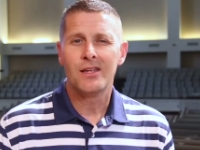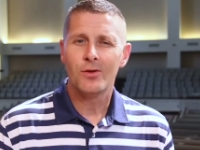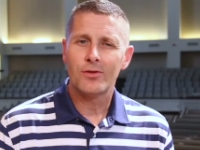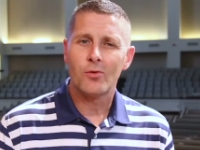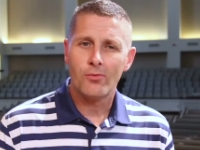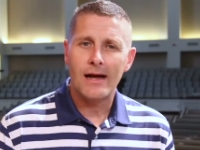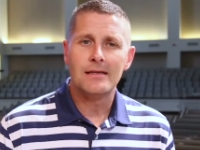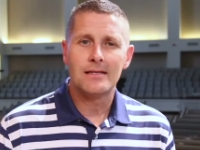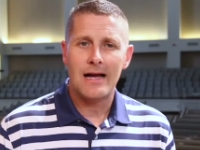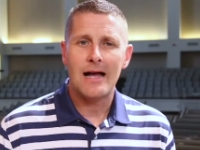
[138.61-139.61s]
you know, at the
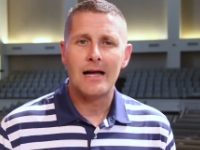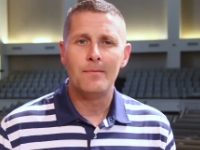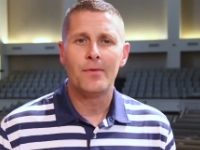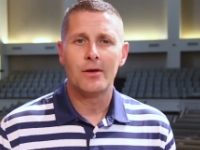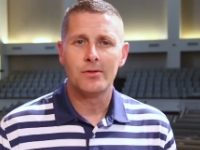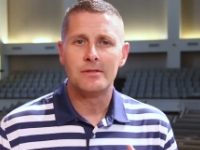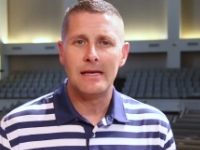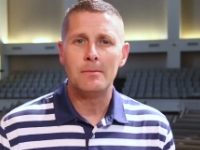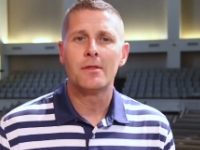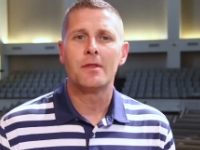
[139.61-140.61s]
right time, they'll
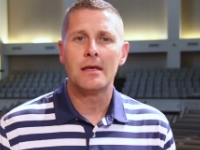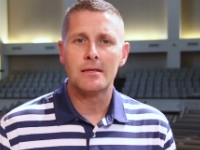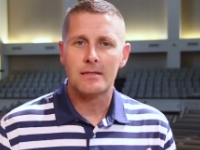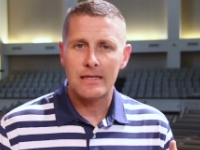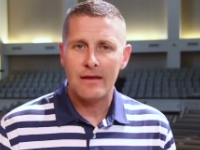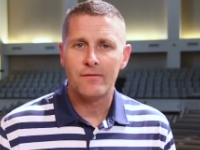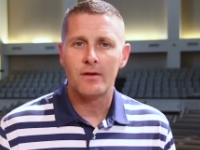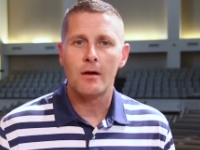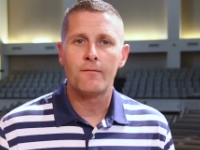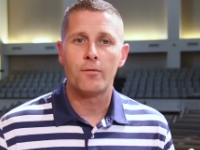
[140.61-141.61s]
deem things safe enough